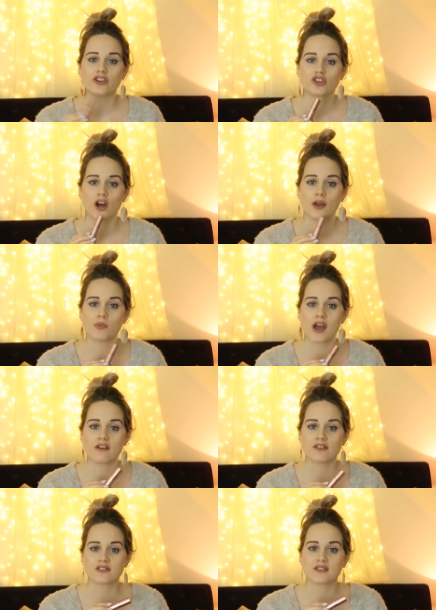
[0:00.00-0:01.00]
which I'm
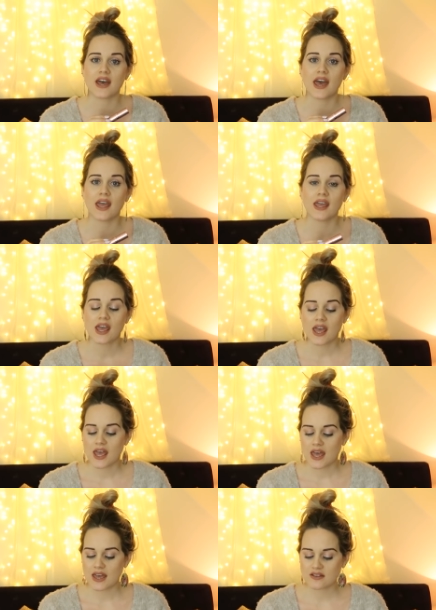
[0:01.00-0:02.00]
wearing today.
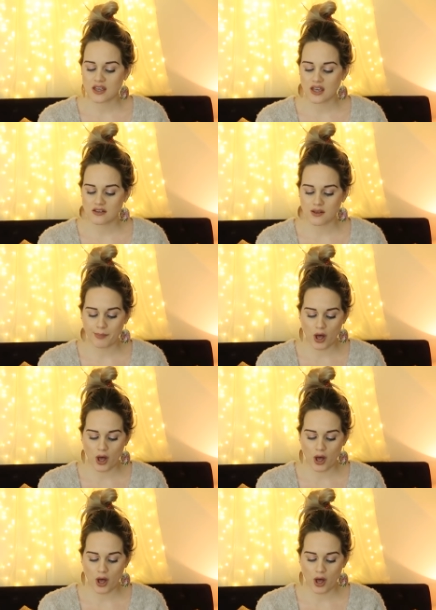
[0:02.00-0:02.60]
It is